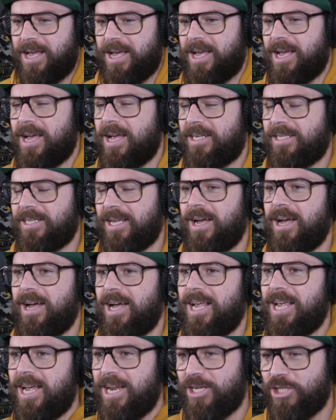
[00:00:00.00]
a
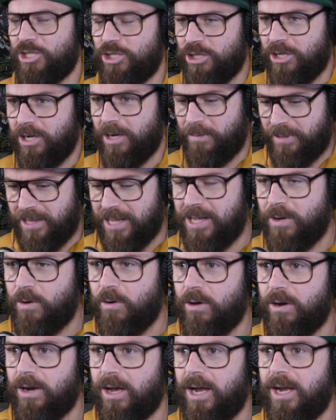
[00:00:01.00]
tie and a shirt, but then they've
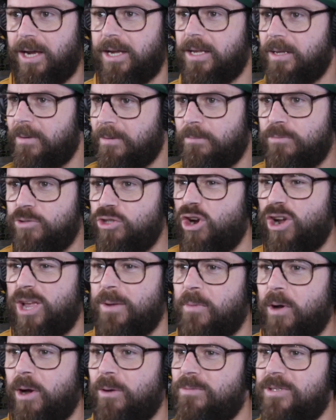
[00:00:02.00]
got like jogging
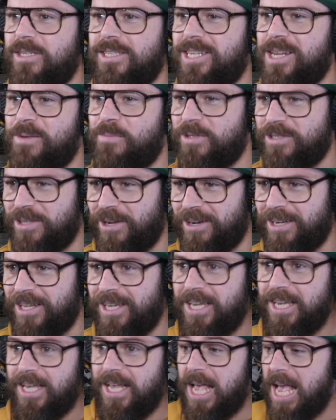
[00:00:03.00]
bottoms and slippers on.
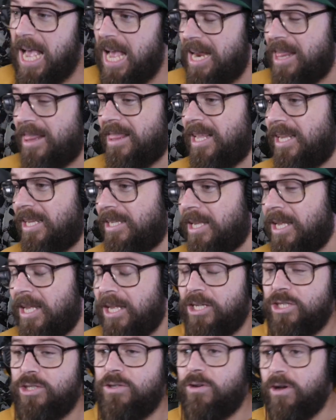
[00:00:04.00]
And I think
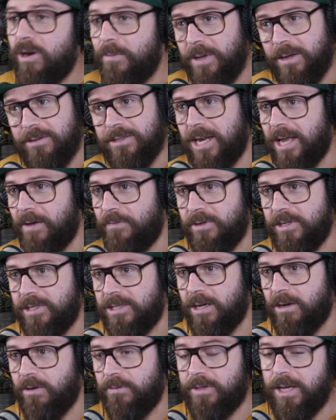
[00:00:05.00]
you've got to be able to laugh at
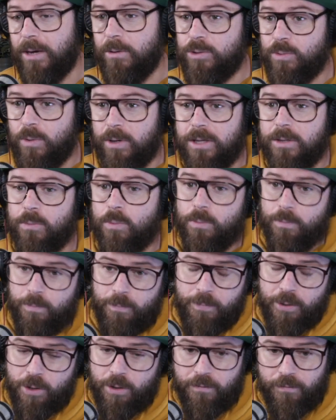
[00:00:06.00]
yourself. That was one of the
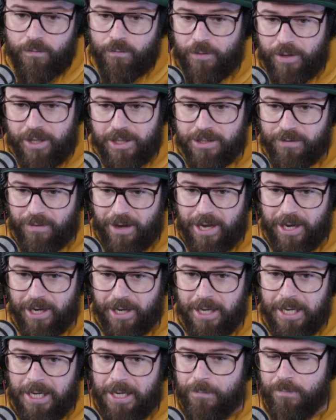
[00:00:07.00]
beautiful things of Egg.
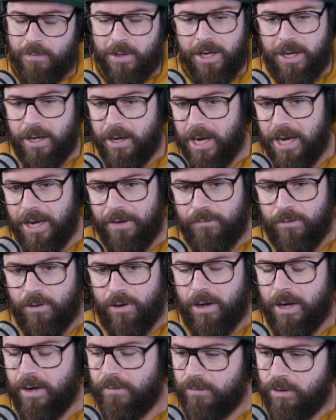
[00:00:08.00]
And I've
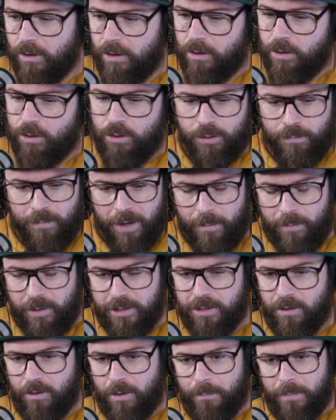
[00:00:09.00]
got good memories,
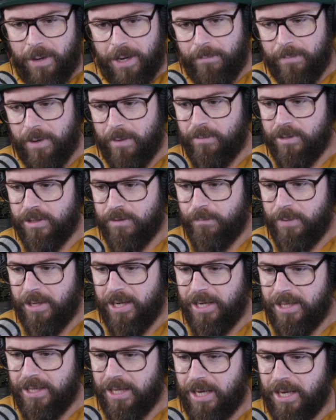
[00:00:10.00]
I've got bad memories of
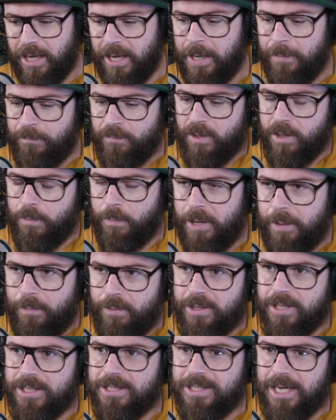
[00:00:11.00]
being there. The people
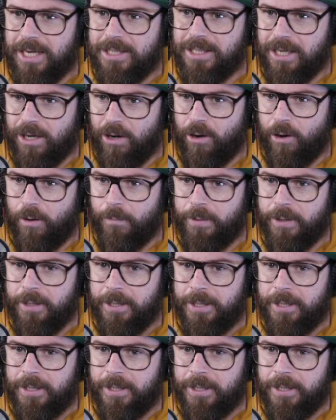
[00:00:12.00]
that set it up